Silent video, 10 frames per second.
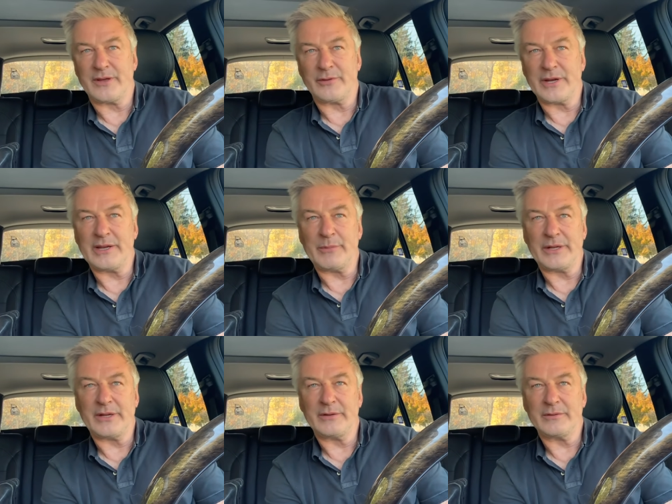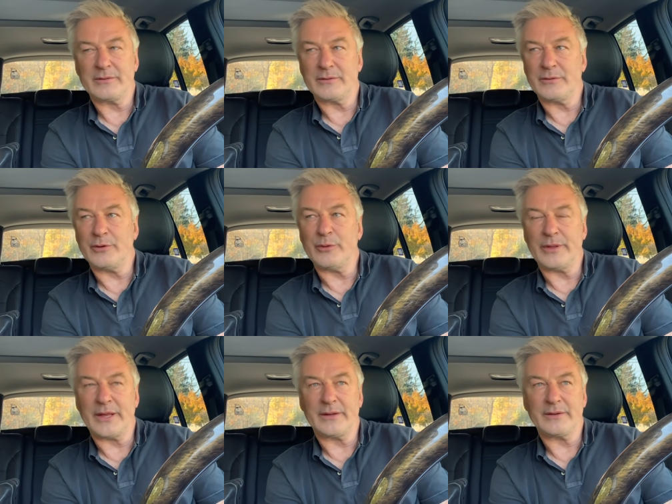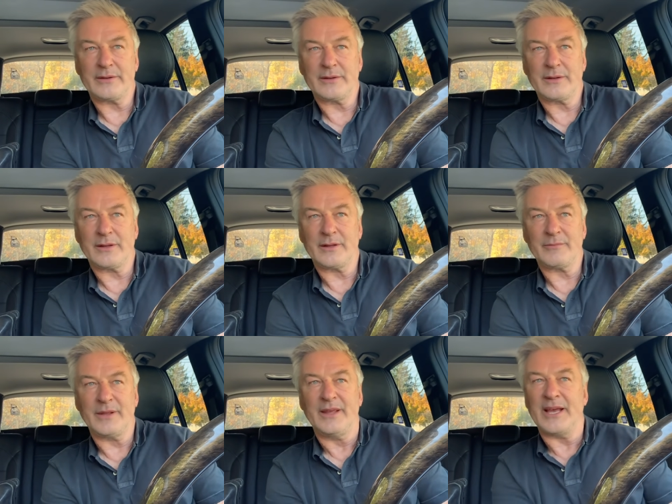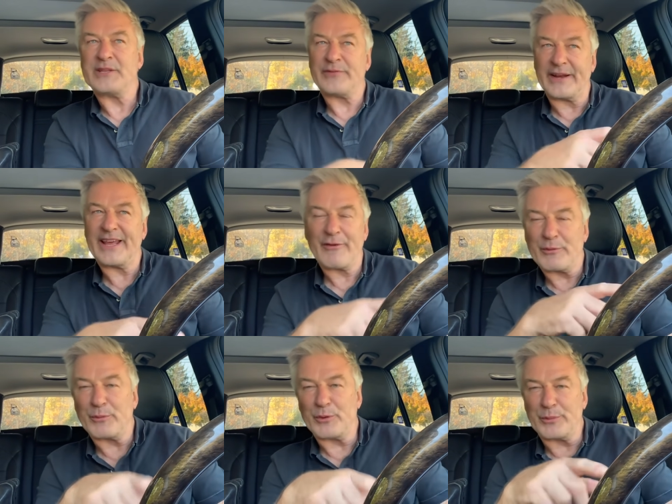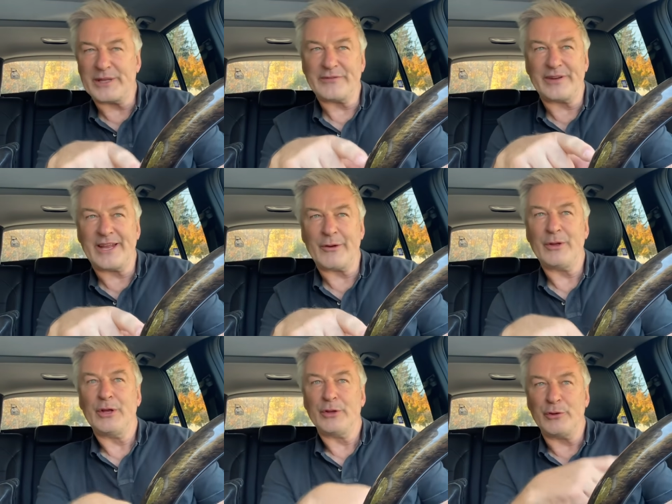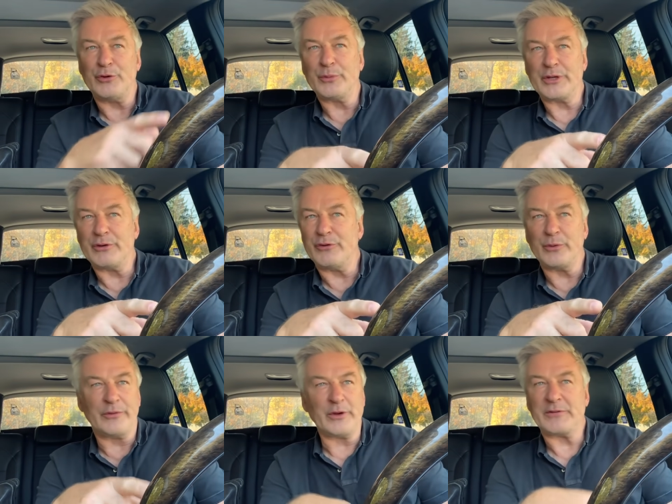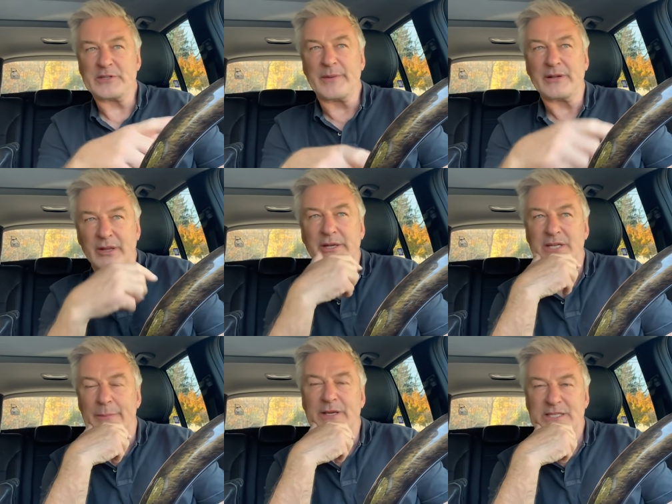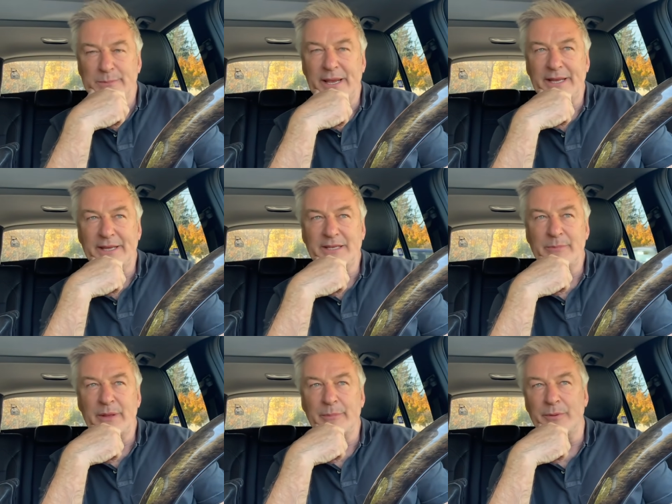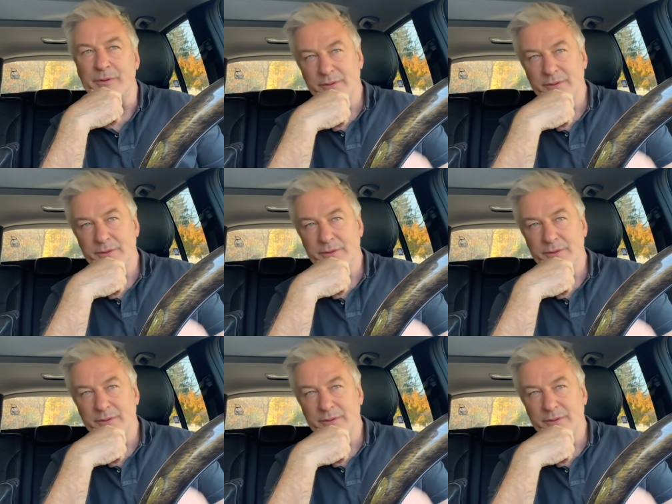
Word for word: I thought anybody knew that. Um, it's funny how the world we live in now, you do what you do, then you have to spend a lot of time explaining it to people.